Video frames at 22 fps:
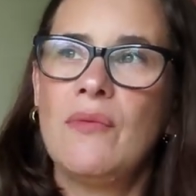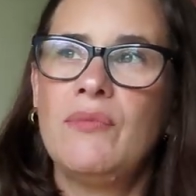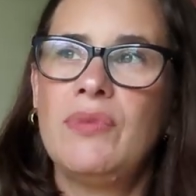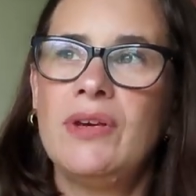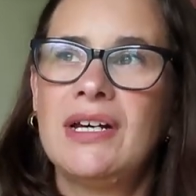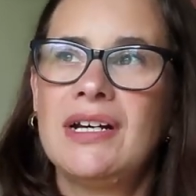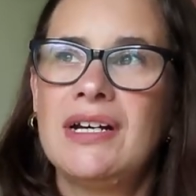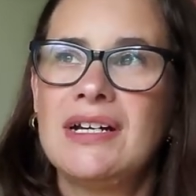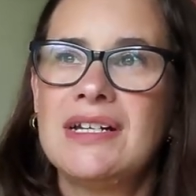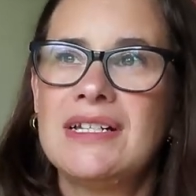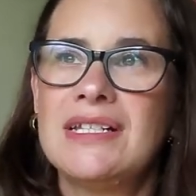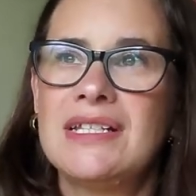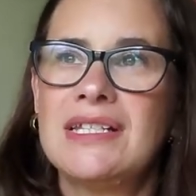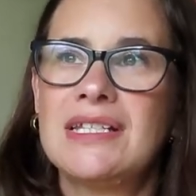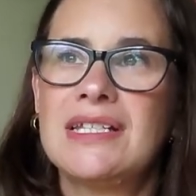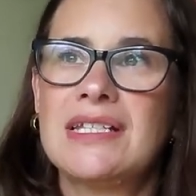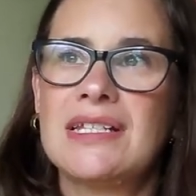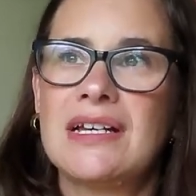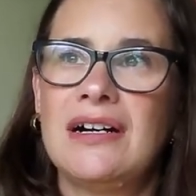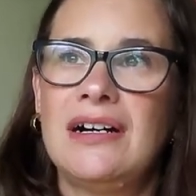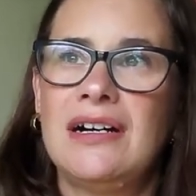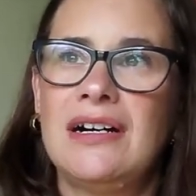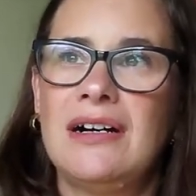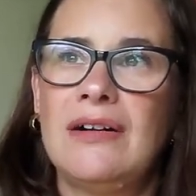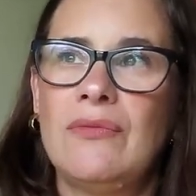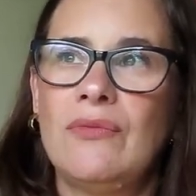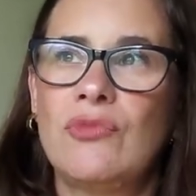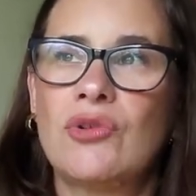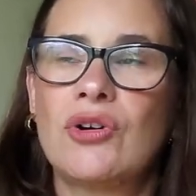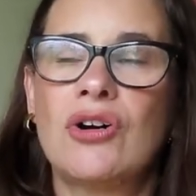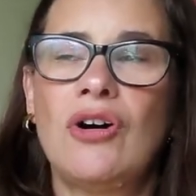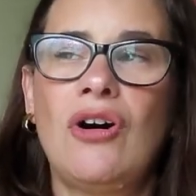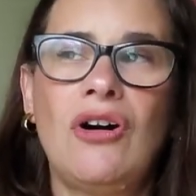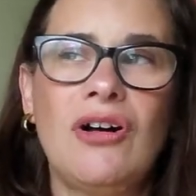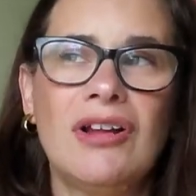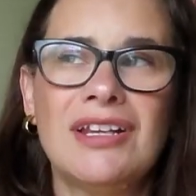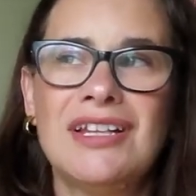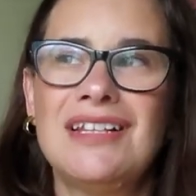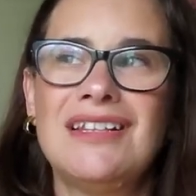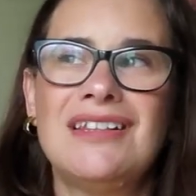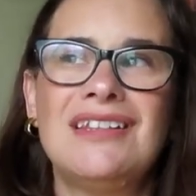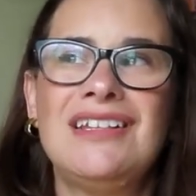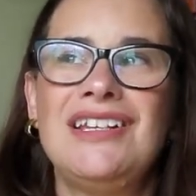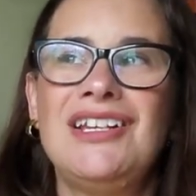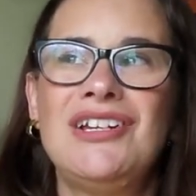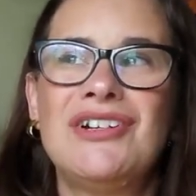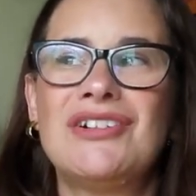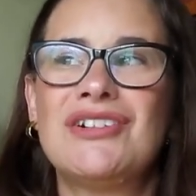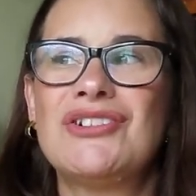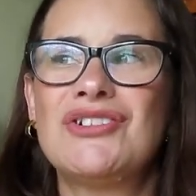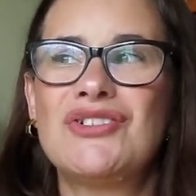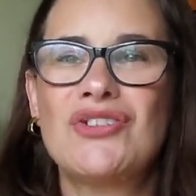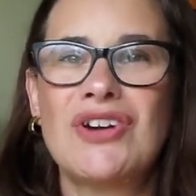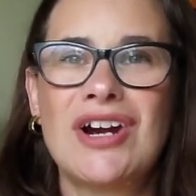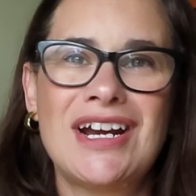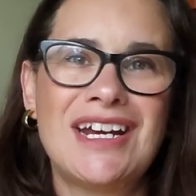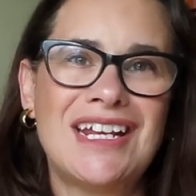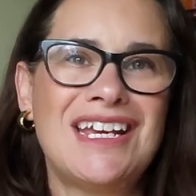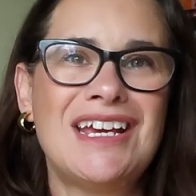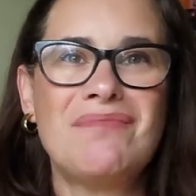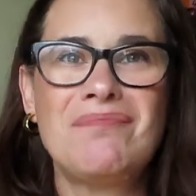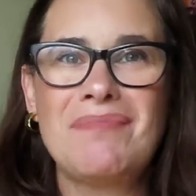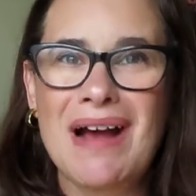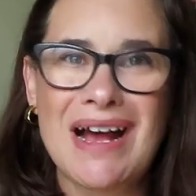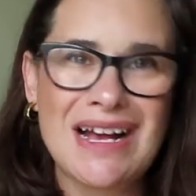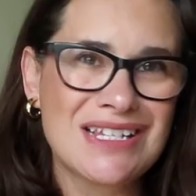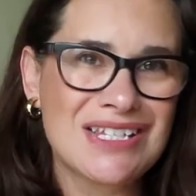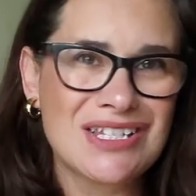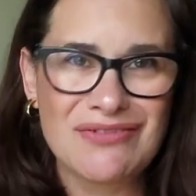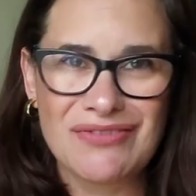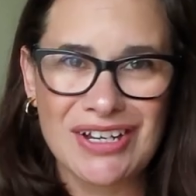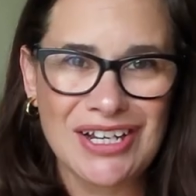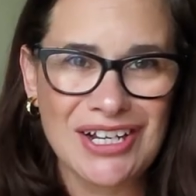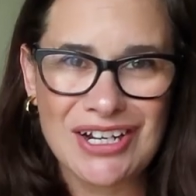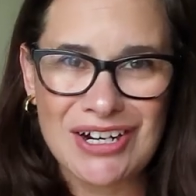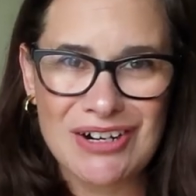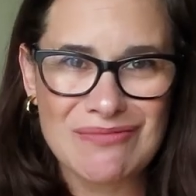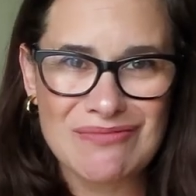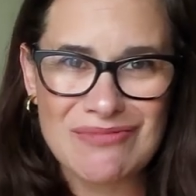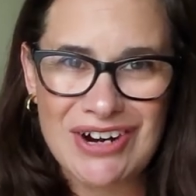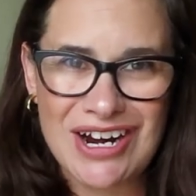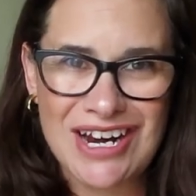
because um, we're all in here trying to get passive income,